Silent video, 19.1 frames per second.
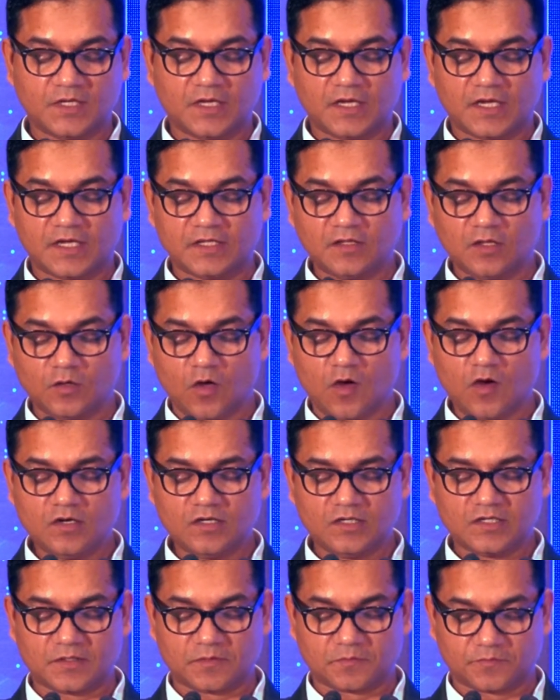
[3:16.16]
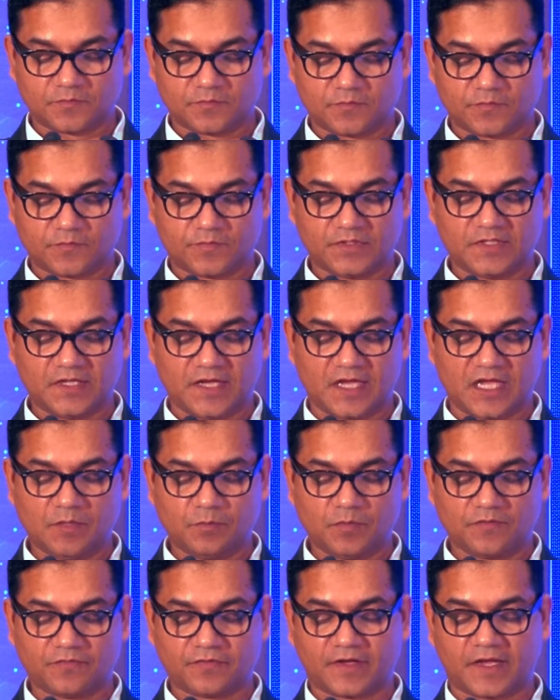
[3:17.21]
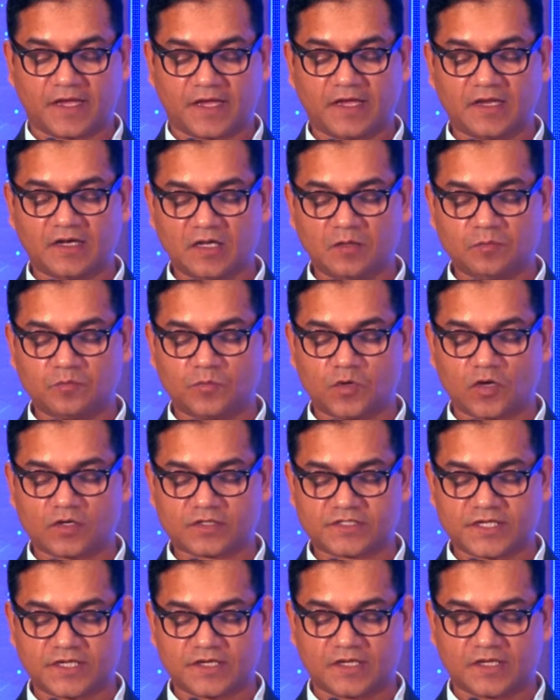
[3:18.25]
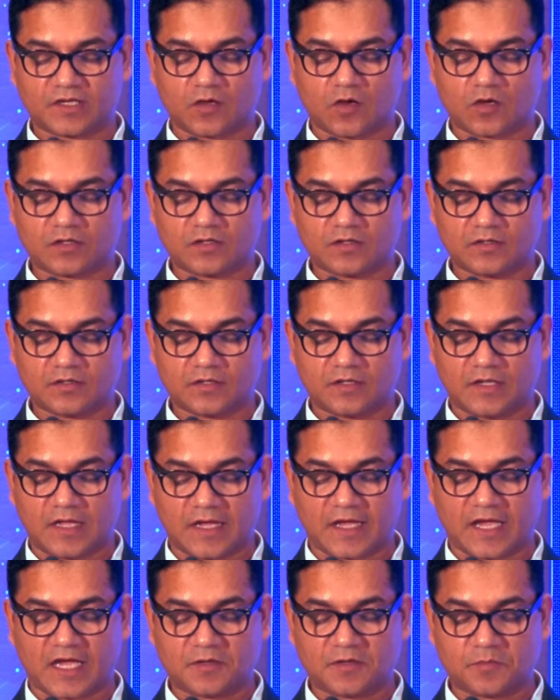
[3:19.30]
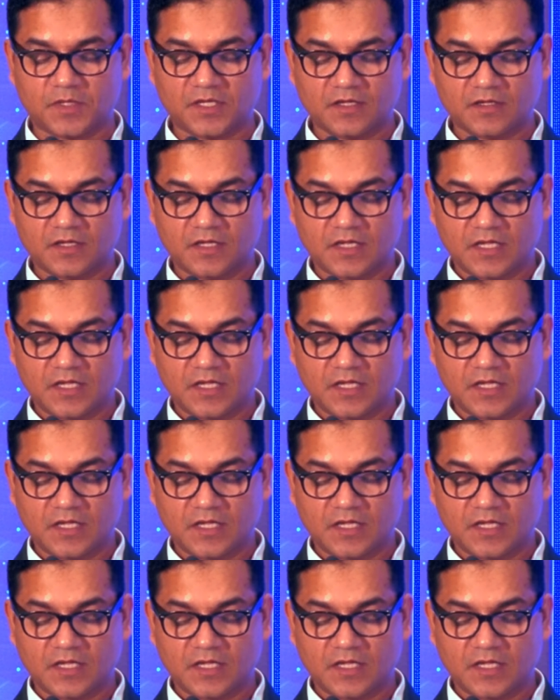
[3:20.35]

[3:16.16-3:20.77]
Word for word: In the long term, with the help of Kerala Blockchain uh, Academy,